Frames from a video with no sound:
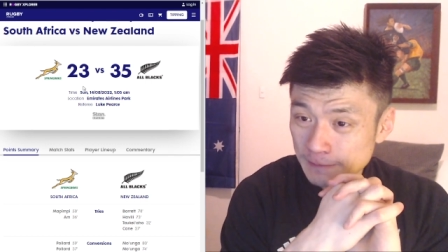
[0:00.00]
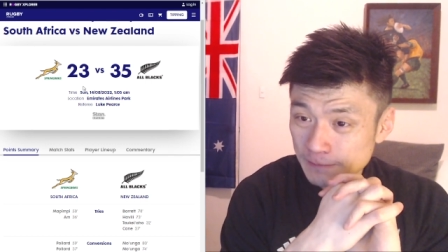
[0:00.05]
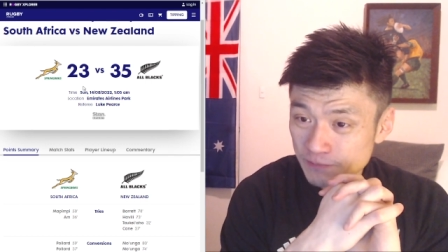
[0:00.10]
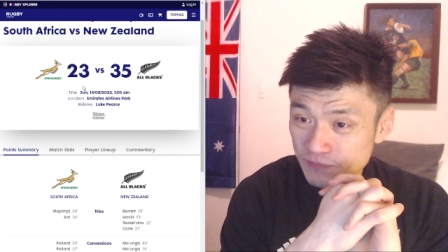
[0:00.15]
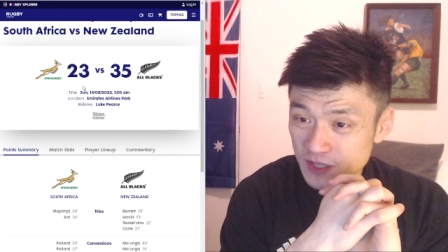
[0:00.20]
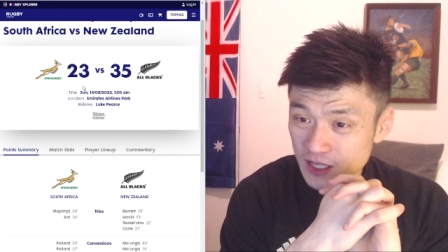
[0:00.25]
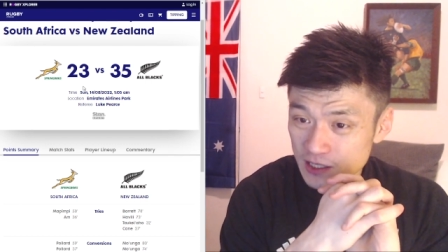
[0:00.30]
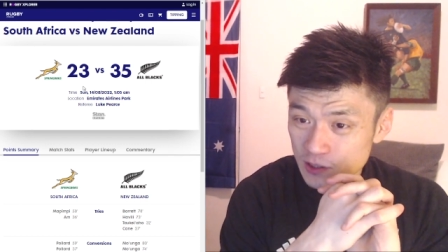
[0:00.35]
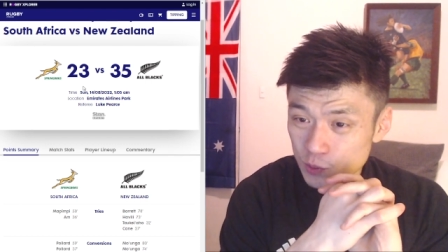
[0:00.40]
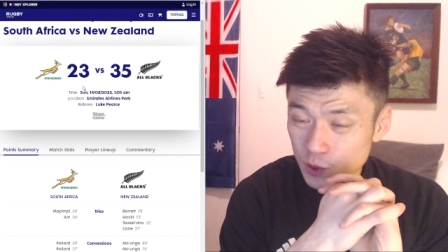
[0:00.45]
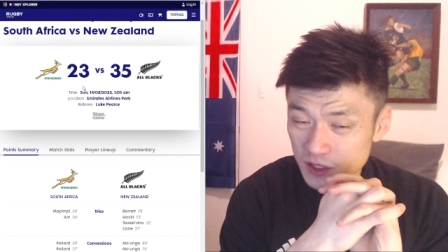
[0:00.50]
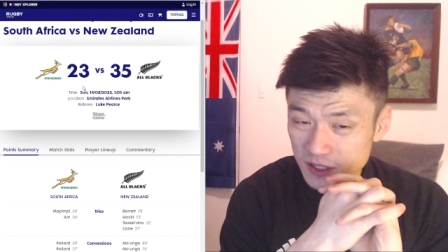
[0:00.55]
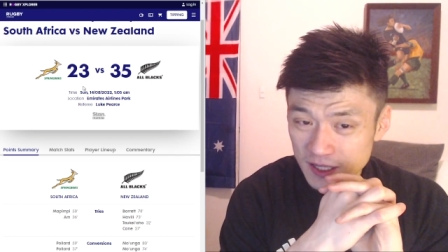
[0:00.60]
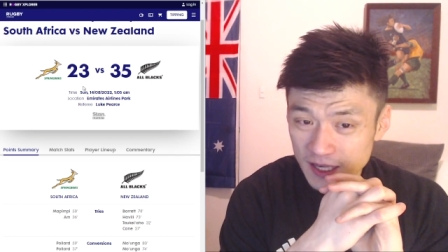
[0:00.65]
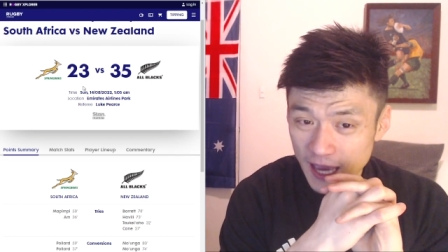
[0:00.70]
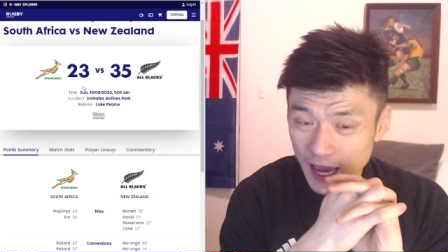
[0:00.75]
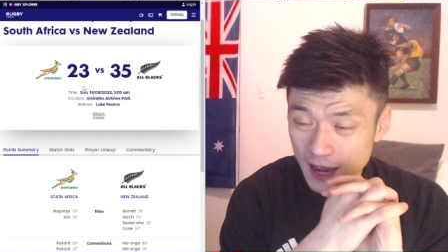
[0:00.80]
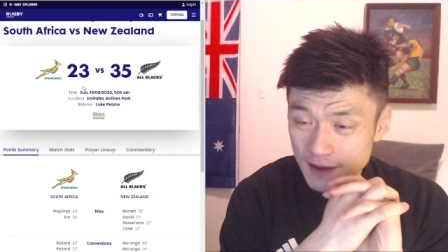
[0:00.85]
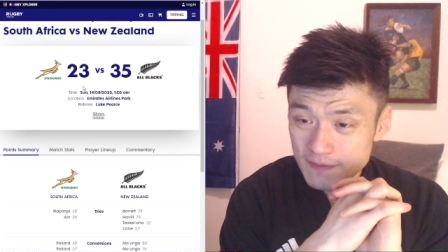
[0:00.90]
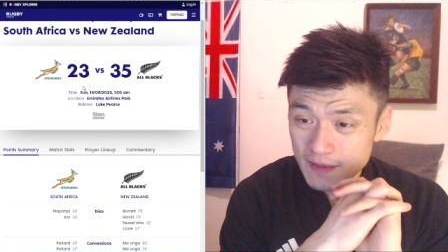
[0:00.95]
this was a
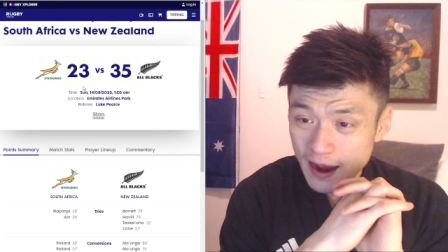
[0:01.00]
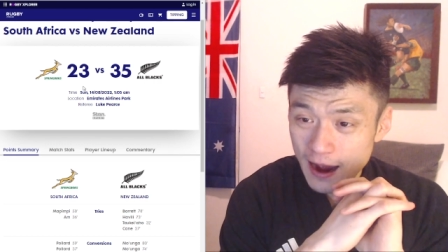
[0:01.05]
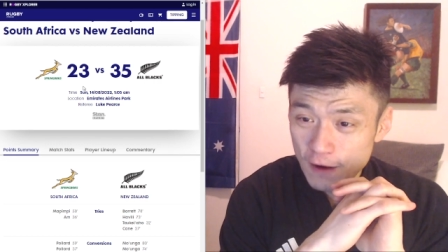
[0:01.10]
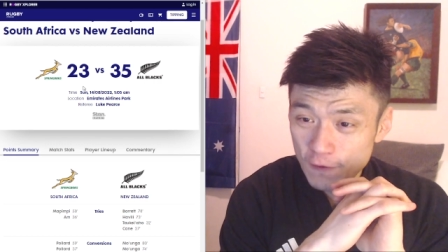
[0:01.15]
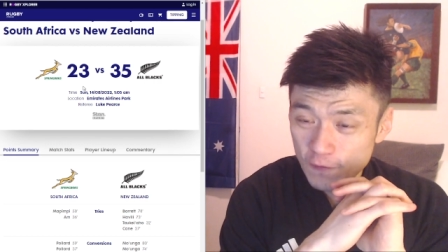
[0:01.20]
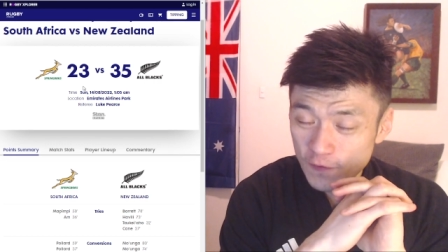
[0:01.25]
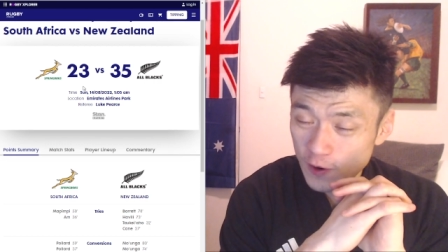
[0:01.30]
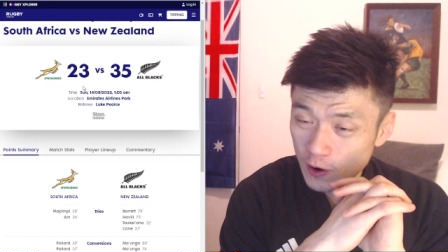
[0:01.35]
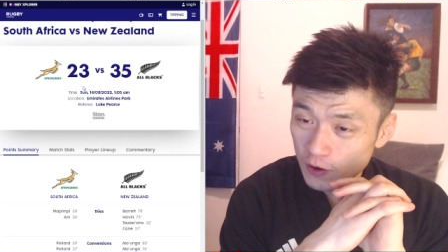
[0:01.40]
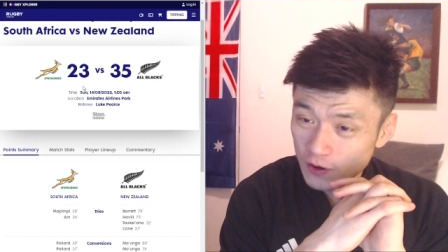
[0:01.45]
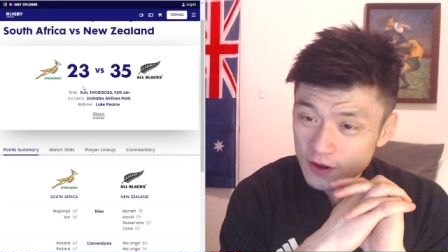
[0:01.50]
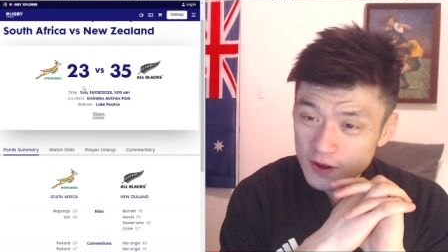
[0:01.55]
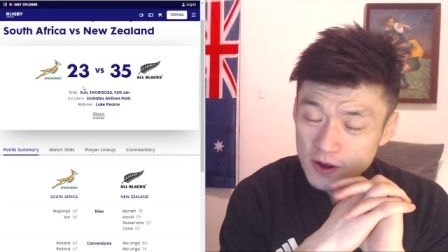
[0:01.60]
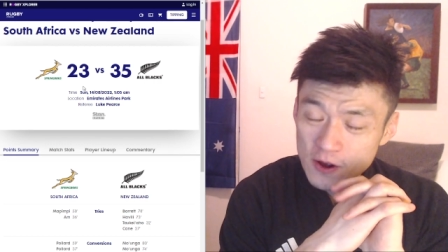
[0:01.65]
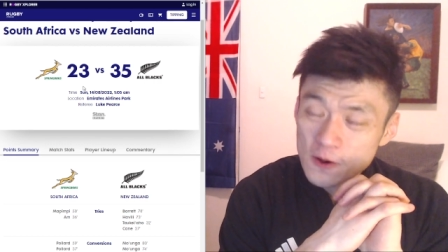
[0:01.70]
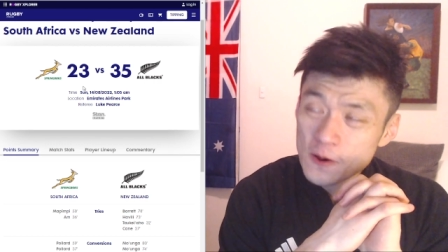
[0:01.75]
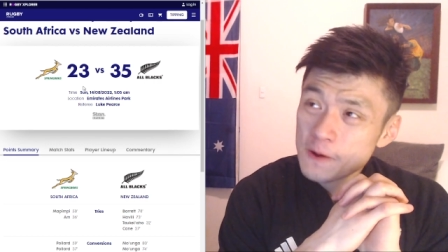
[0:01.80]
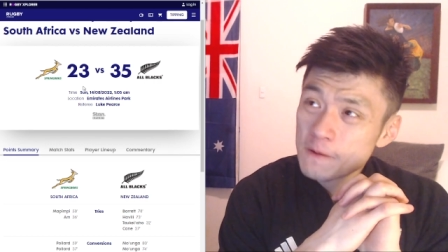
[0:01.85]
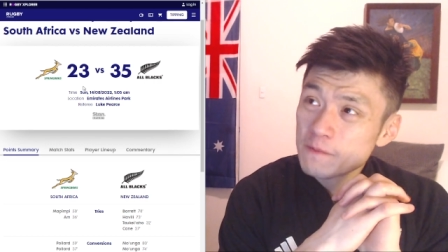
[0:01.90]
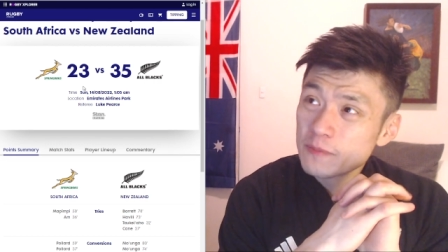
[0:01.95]
game I felt
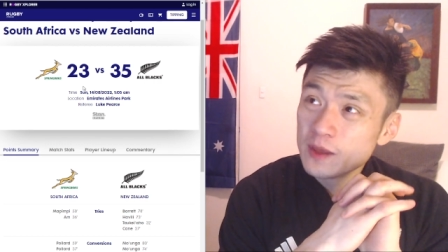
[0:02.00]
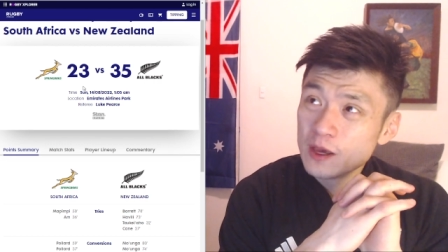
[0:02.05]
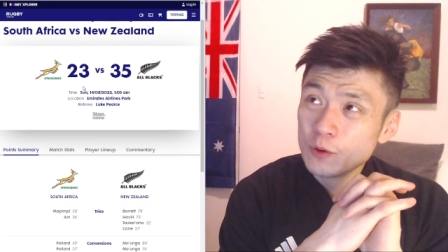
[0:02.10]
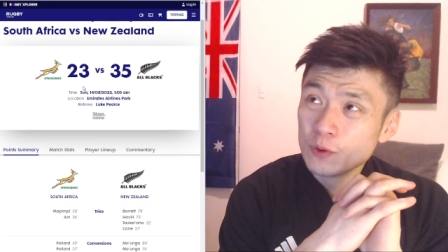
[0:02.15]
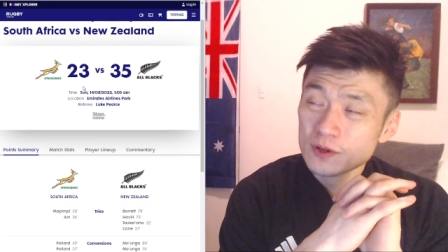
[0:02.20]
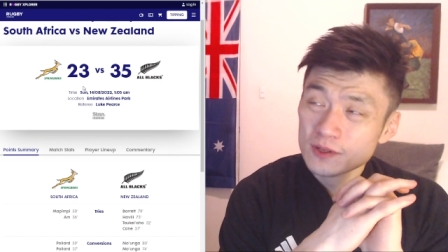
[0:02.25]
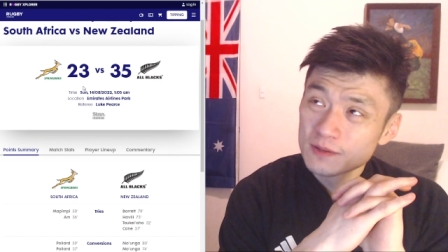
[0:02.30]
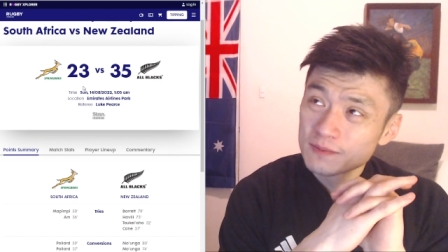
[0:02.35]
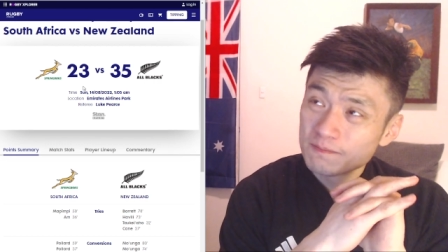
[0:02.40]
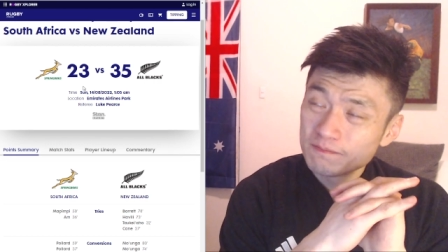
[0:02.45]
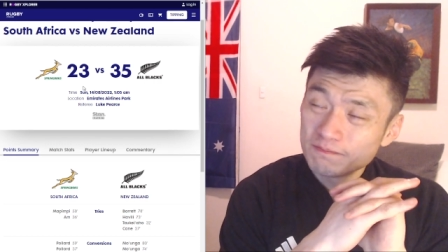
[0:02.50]
it was